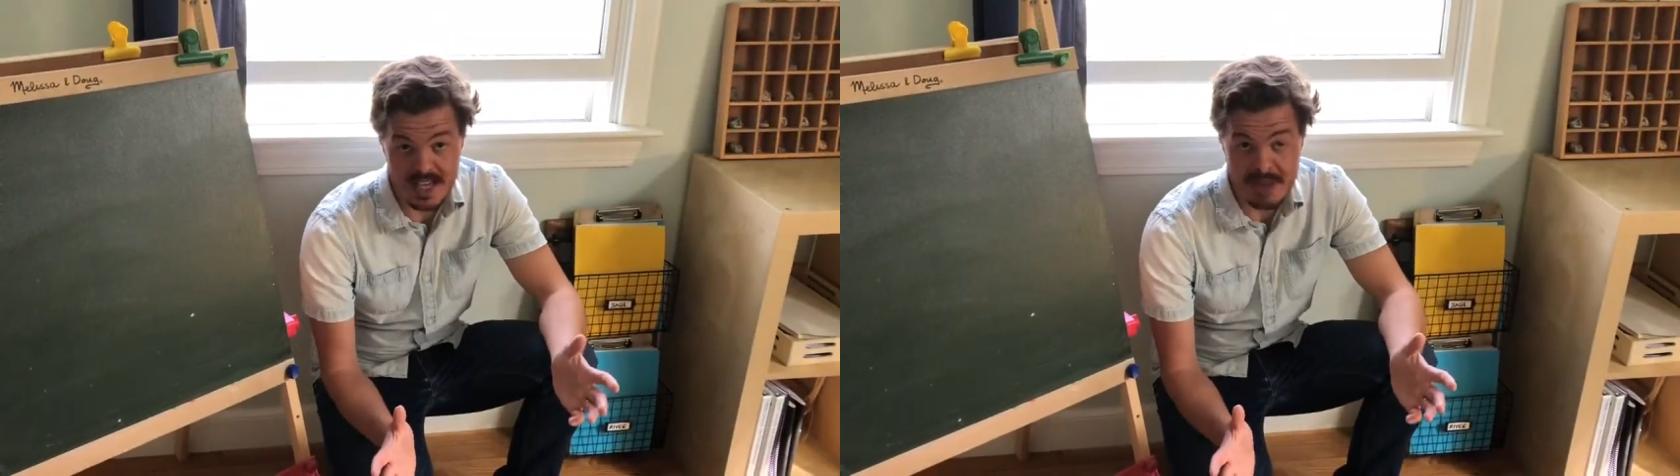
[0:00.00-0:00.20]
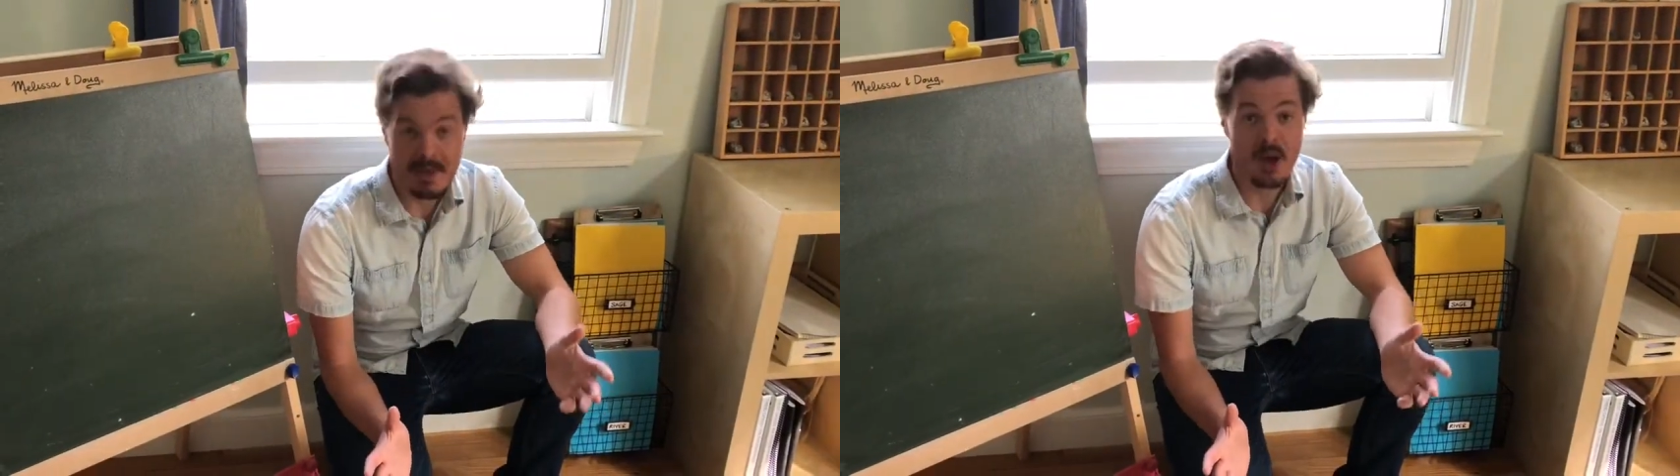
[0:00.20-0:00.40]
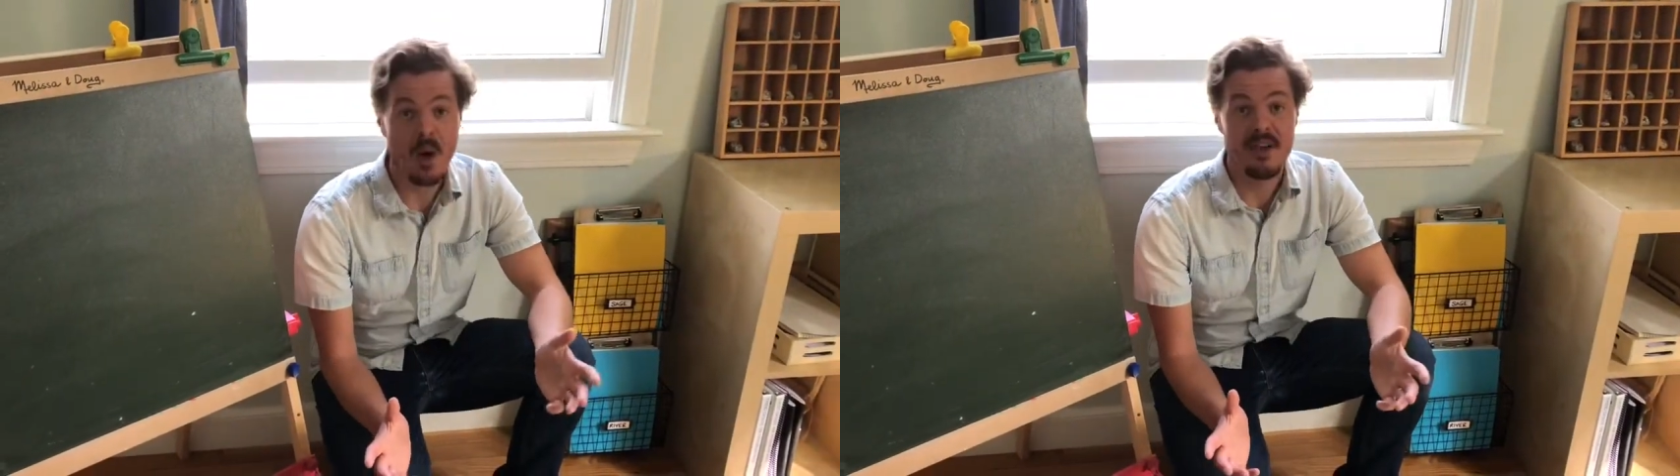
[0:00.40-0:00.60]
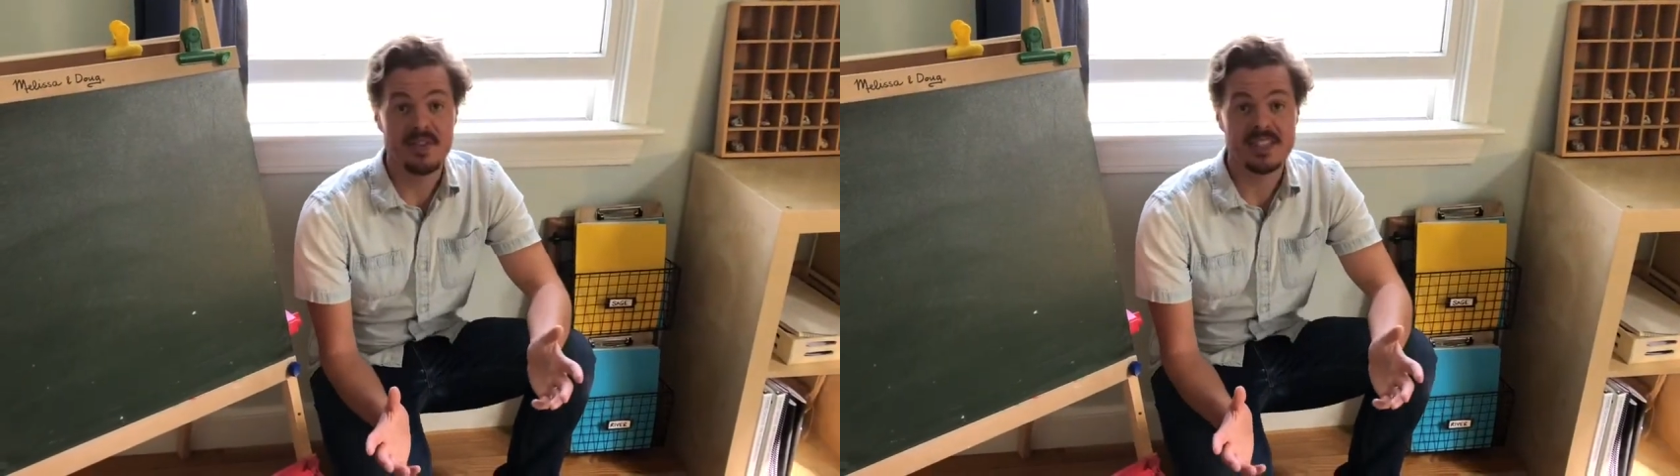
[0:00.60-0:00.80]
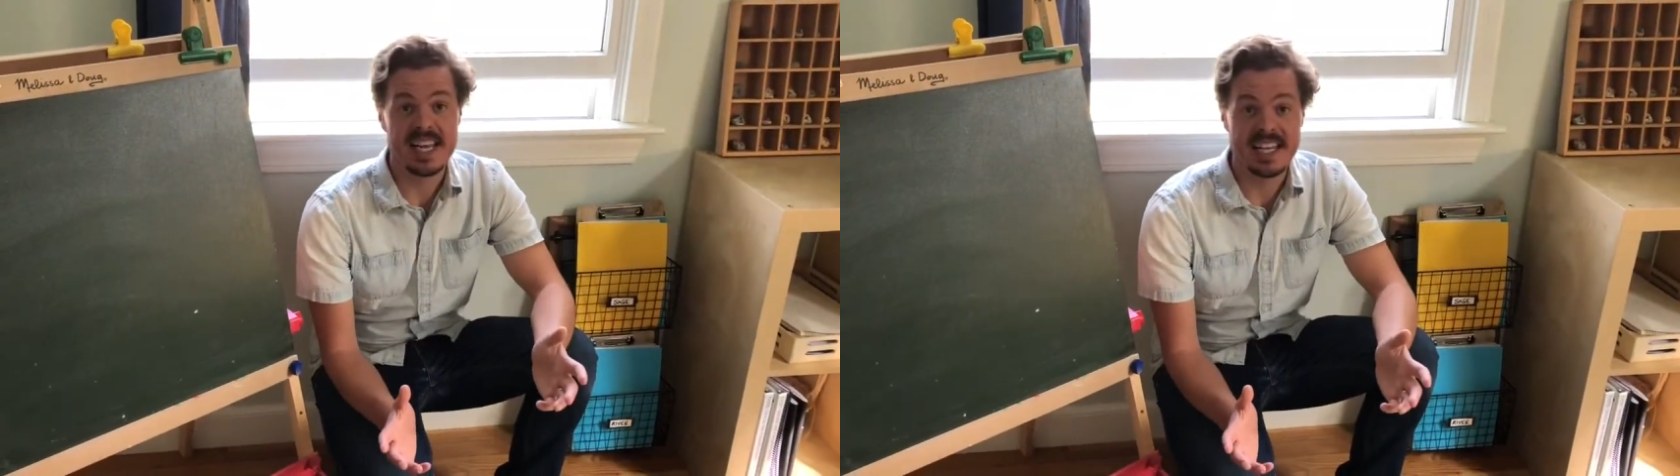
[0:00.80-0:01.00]
and my wife
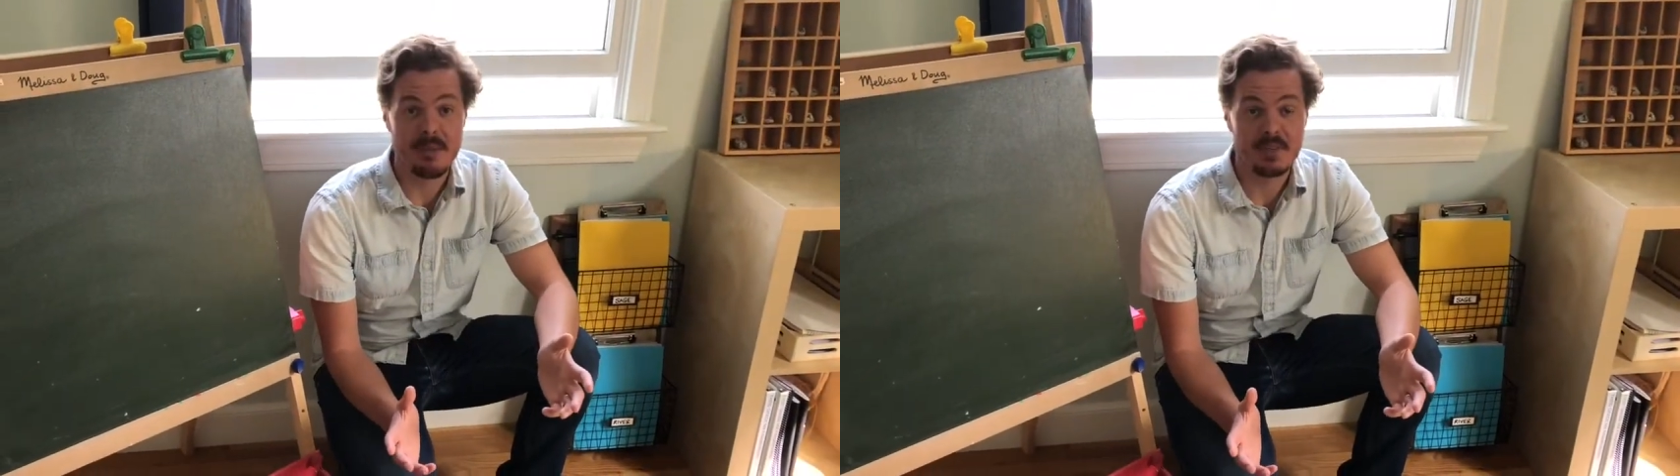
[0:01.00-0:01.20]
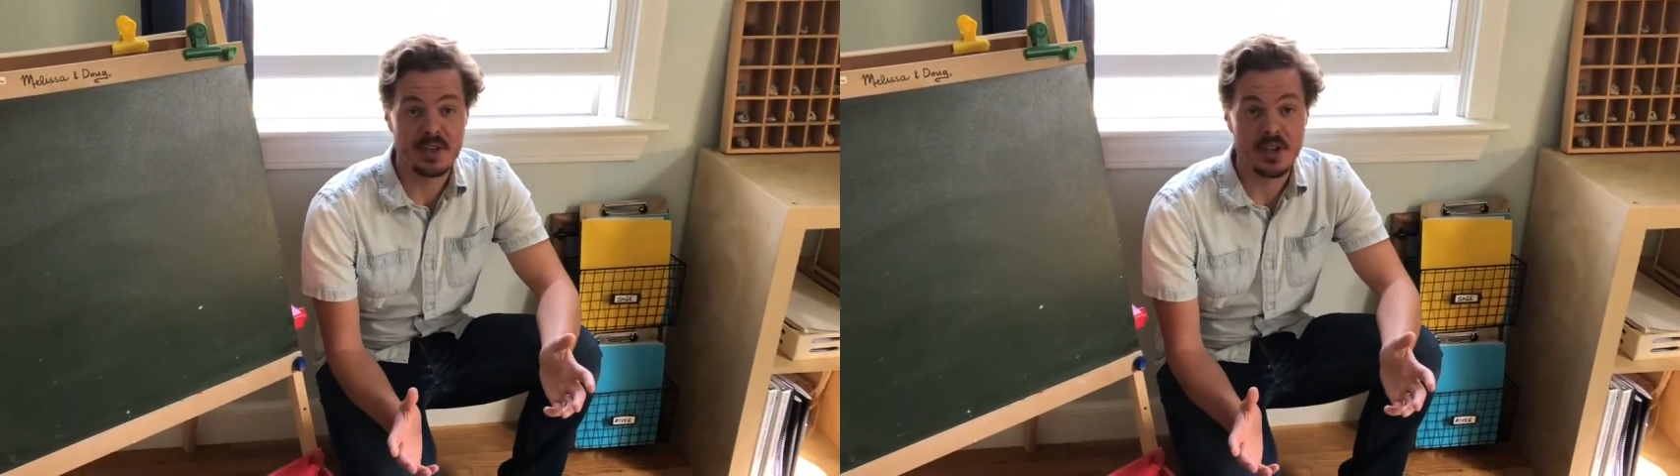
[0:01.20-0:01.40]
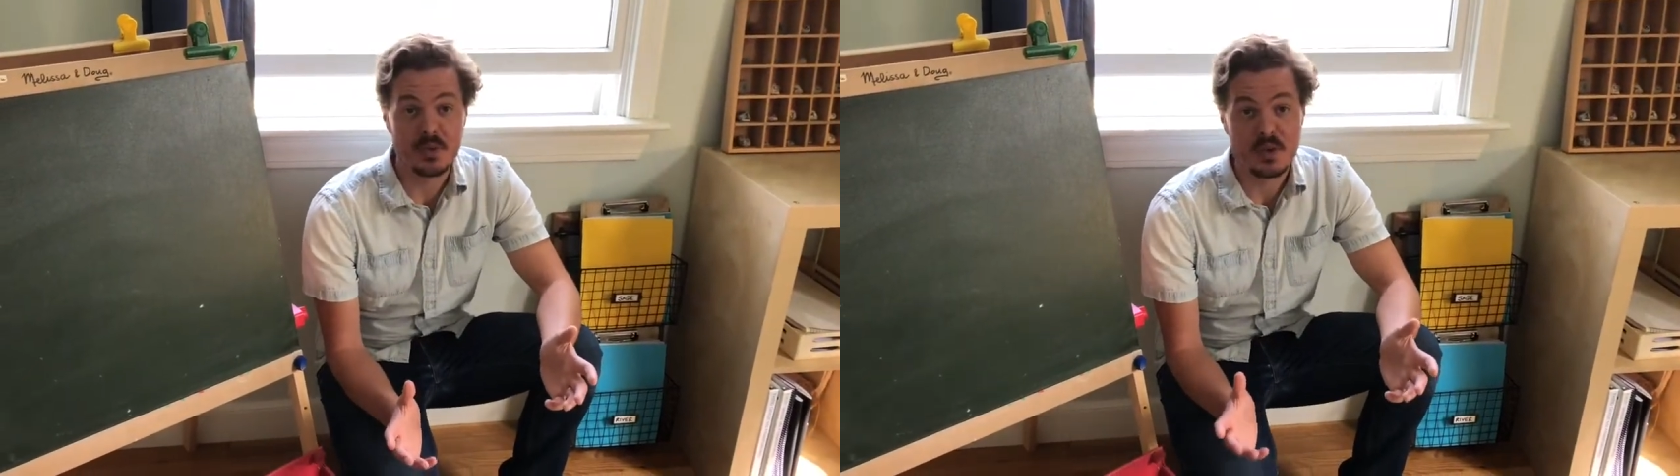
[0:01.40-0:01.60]
is setting up a good